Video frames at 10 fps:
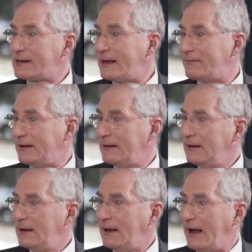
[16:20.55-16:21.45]
safety
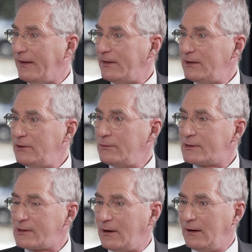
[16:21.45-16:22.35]
and the
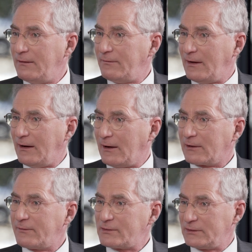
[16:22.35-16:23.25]
use of
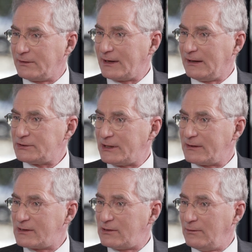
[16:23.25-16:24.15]
artificial
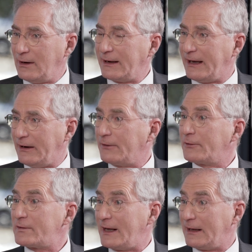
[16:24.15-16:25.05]
intelligence to, again,
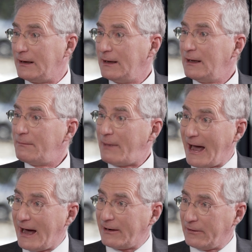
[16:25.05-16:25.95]
understand
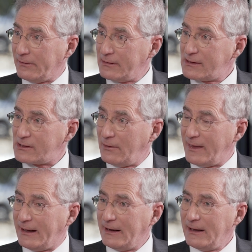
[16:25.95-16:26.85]
patterns so
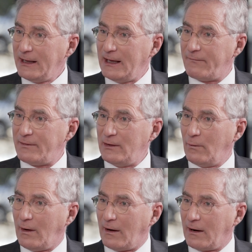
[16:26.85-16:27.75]
that if
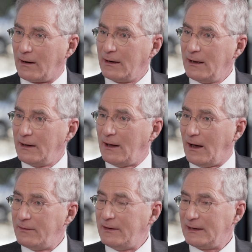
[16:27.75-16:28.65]
you are
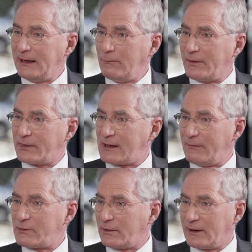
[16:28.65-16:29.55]
dealing with
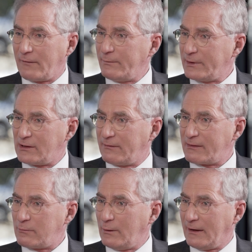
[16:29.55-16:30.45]
some sort of government
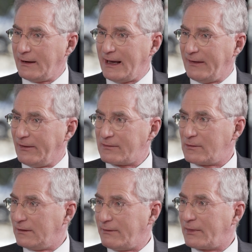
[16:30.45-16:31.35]
service where, again, there's
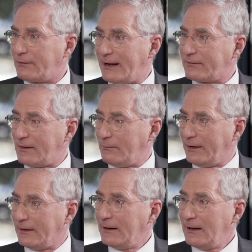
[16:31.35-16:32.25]
sort of a threat
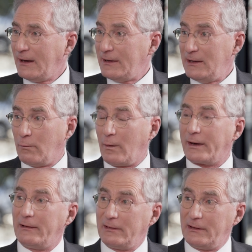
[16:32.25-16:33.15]
somewhere, you
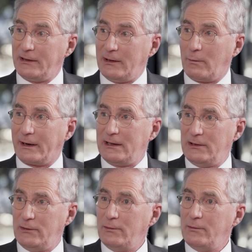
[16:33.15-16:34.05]
want to
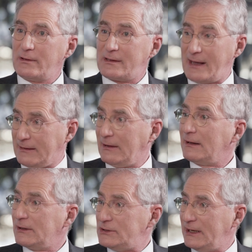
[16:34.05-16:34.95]
use
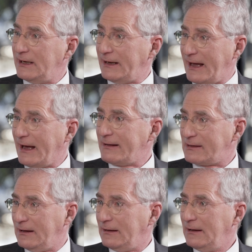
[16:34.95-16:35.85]
technology, and AI
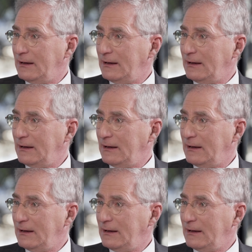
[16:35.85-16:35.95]
is a